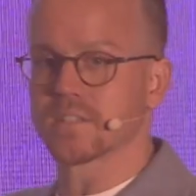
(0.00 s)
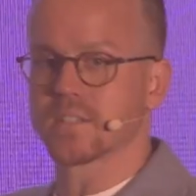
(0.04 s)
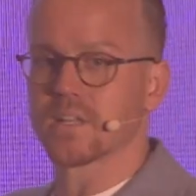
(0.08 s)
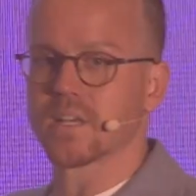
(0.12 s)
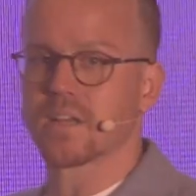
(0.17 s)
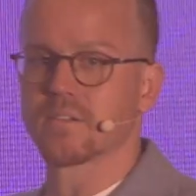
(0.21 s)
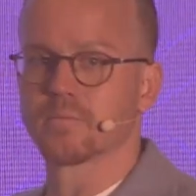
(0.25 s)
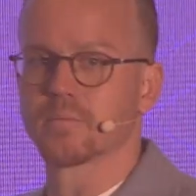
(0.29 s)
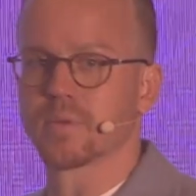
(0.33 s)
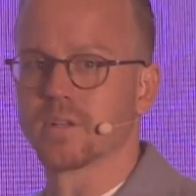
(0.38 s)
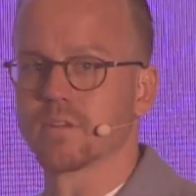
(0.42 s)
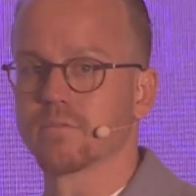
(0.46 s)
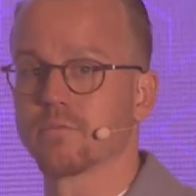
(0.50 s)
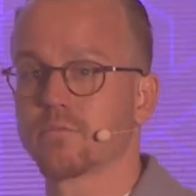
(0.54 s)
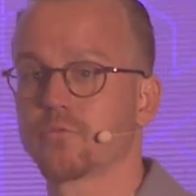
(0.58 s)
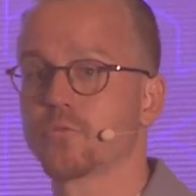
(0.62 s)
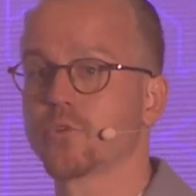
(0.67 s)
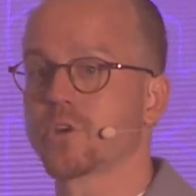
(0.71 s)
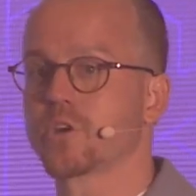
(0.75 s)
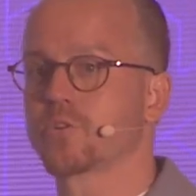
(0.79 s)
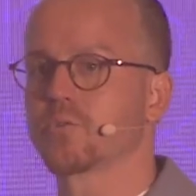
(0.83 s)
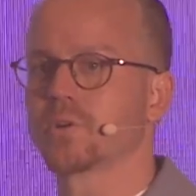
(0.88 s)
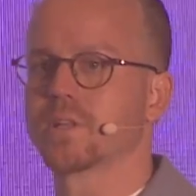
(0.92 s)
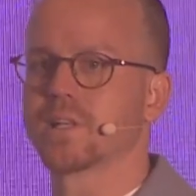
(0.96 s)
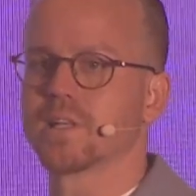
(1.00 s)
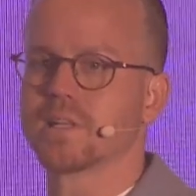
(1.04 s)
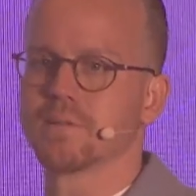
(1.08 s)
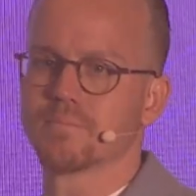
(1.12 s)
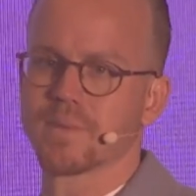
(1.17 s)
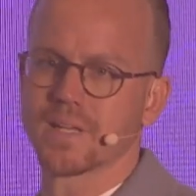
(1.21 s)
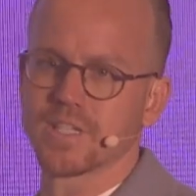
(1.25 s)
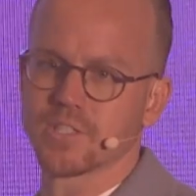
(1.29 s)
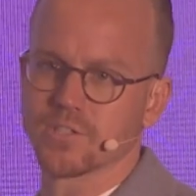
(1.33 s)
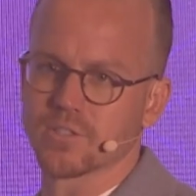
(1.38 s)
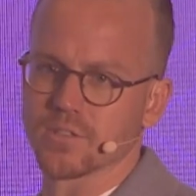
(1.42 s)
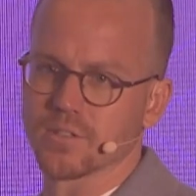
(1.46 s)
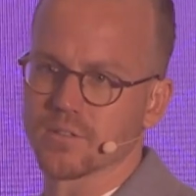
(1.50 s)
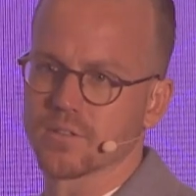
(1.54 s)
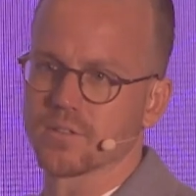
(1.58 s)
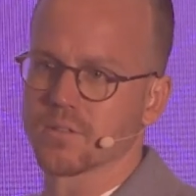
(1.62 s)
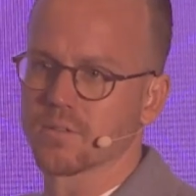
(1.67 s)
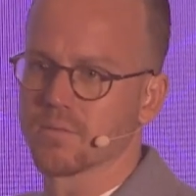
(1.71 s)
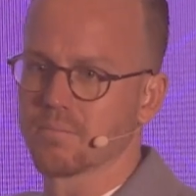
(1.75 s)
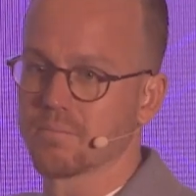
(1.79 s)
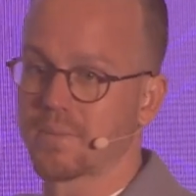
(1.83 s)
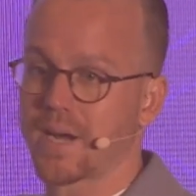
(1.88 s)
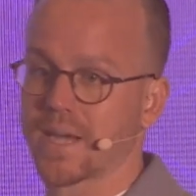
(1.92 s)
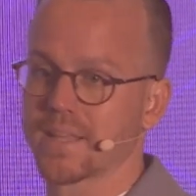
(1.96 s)
that have been frequently mentioned
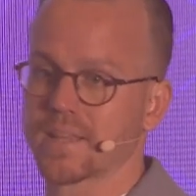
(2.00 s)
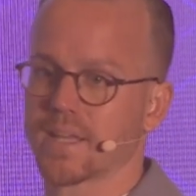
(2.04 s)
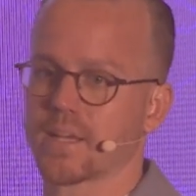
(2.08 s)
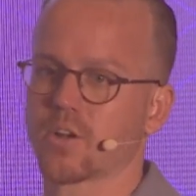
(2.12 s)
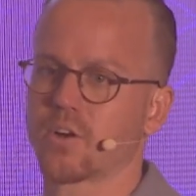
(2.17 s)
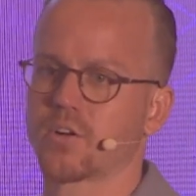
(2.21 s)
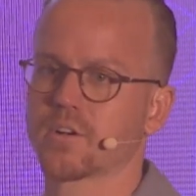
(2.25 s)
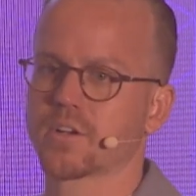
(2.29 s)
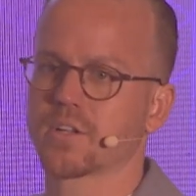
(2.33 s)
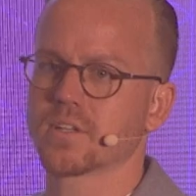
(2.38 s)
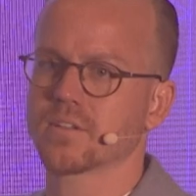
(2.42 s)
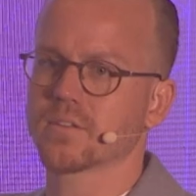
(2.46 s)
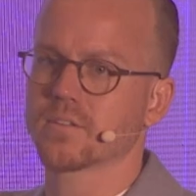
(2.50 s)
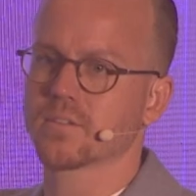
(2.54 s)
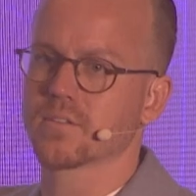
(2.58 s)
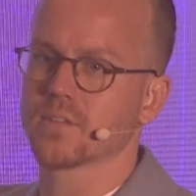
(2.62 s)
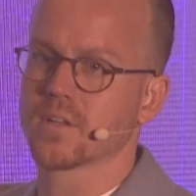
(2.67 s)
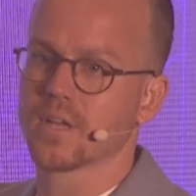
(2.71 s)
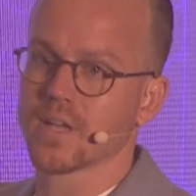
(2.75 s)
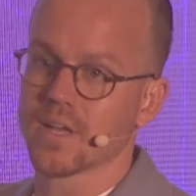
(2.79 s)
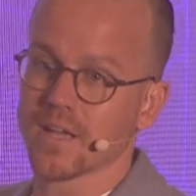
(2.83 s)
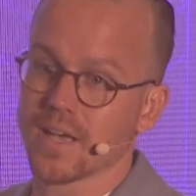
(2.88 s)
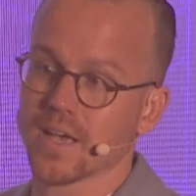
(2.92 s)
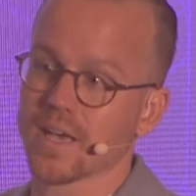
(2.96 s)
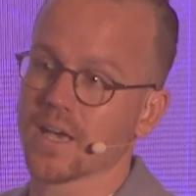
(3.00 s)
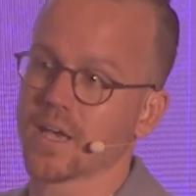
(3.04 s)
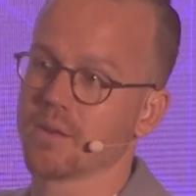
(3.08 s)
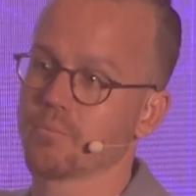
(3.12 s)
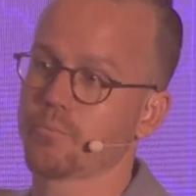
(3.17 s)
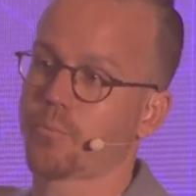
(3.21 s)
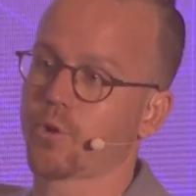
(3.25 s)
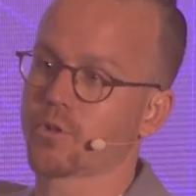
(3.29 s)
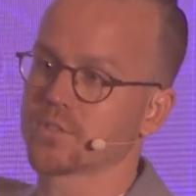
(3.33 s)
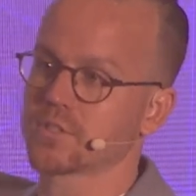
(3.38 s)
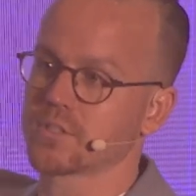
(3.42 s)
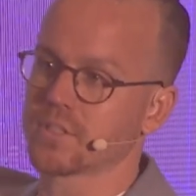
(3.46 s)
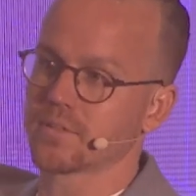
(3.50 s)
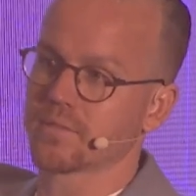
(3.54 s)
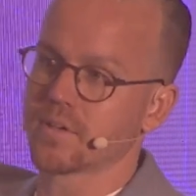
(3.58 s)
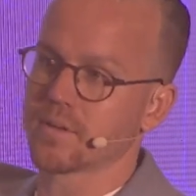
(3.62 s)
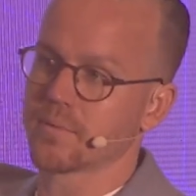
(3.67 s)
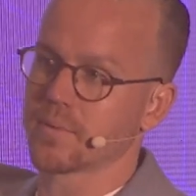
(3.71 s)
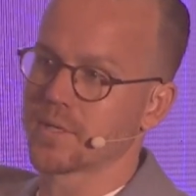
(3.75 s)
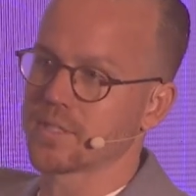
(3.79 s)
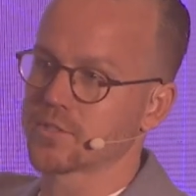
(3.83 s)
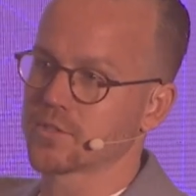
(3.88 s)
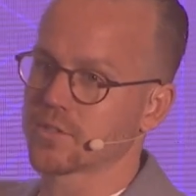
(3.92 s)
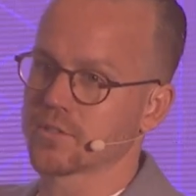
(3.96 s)
by that audience and positively
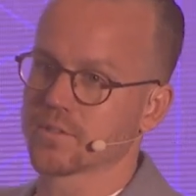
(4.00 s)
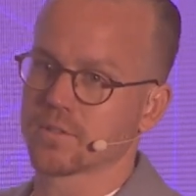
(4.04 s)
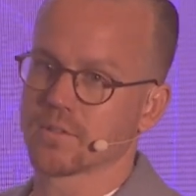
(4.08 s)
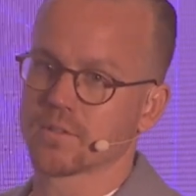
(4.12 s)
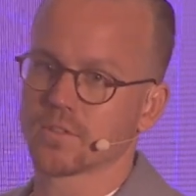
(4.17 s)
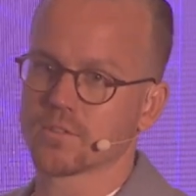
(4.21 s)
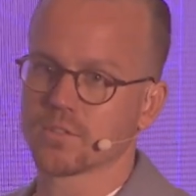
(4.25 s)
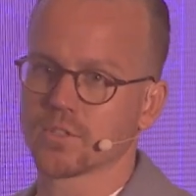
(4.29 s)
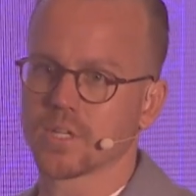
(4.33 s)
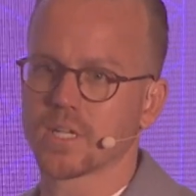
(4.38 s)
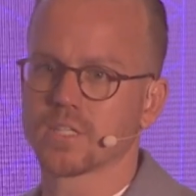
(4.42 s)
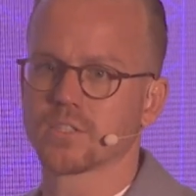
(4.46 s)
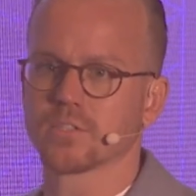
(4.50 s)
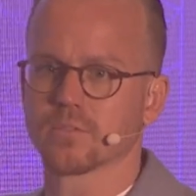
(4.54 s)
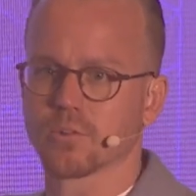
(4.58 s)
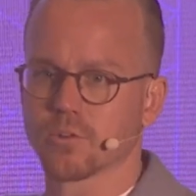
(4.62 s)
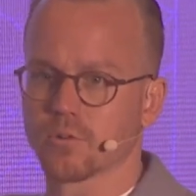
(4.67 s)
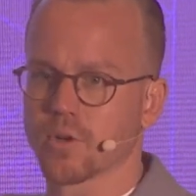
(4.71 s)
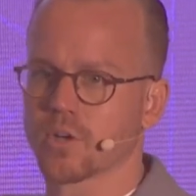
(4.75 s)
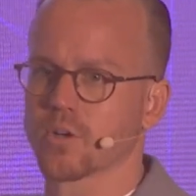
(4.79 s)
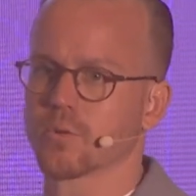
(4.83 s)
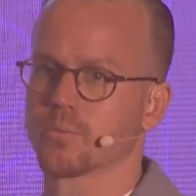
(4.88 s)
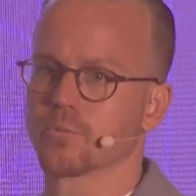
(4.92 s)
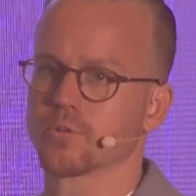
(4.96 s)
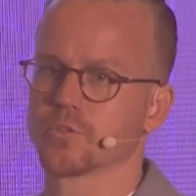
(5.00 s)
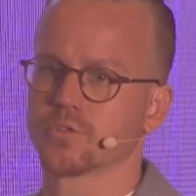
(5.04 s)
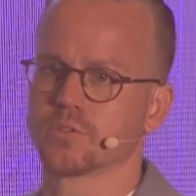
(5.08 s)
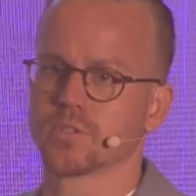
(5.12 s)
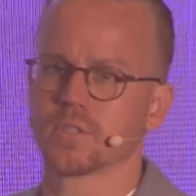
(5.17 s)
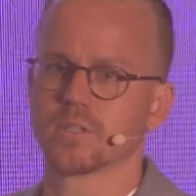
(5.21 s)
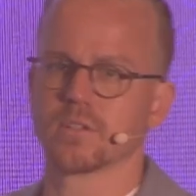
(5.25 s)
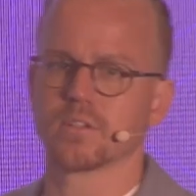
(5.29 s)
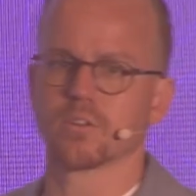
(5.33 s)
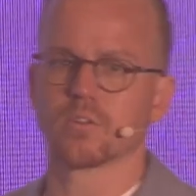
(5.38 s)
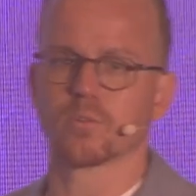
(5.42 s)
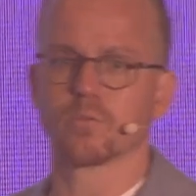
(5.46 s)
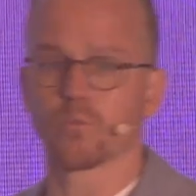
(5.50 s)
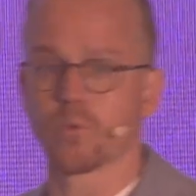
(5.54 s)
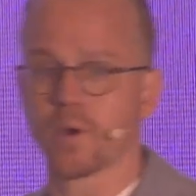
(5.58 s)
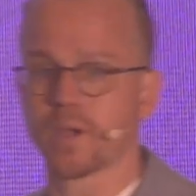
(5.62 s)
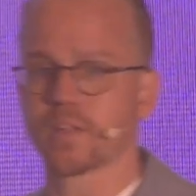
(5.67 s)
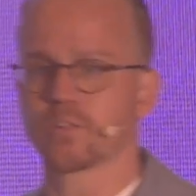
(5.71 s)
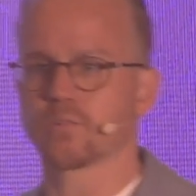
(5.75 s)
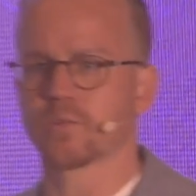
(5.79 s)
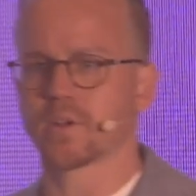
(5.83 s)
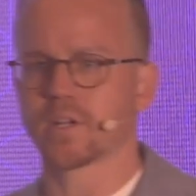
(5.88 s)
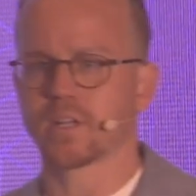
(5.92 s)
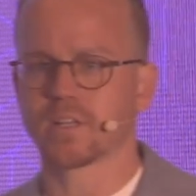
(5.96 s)
mentioned. So that's a great opportunity or way
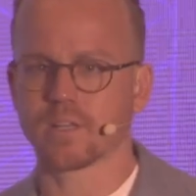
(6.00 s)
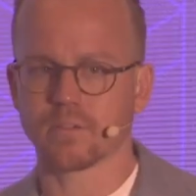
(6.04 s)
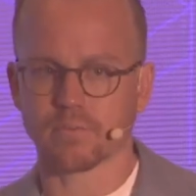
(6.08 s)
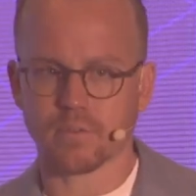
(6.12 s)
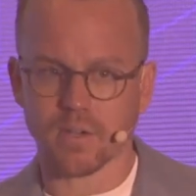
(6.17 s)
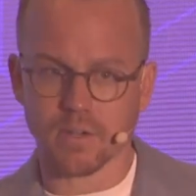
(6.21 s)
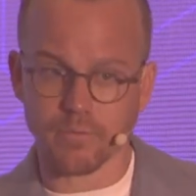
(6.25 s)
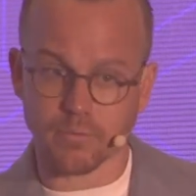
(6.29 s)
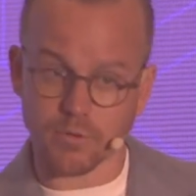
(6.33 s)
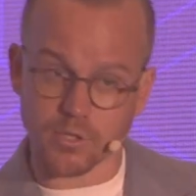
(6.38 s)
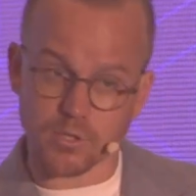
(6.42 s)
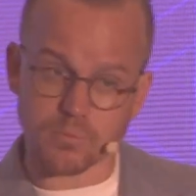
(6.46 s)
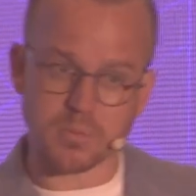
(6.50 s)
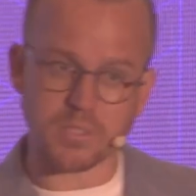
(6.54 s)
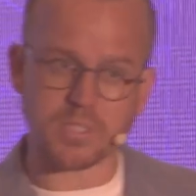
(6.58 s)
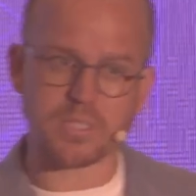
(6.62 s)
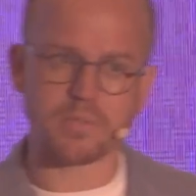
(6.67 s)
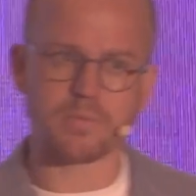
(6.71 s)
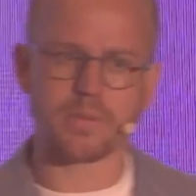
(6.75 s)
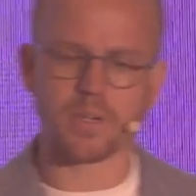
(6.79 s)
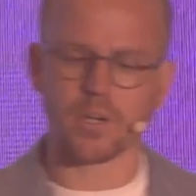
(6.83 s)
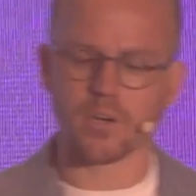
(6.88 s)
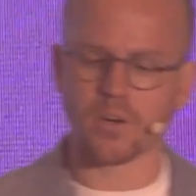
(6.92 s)
to identify for a specific